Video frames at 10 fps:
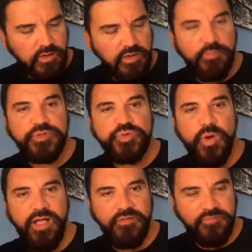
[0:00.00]
Number
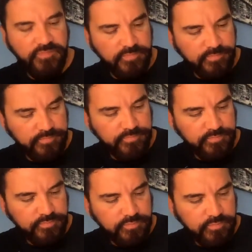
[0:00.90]
12,
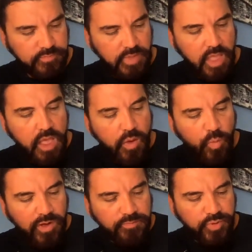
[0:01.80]

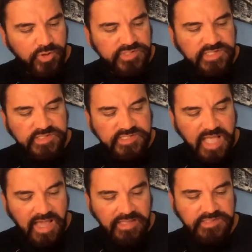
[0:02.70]
what person
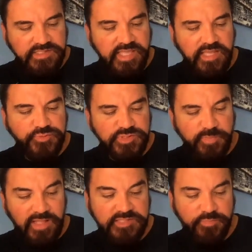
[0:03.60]
signs and takes
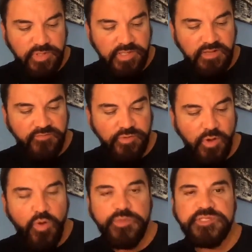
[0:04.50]
responsibility for the
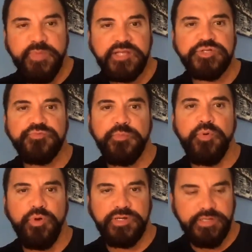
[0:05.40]
home inspection
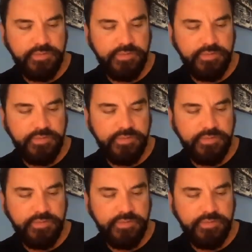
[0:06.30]
report?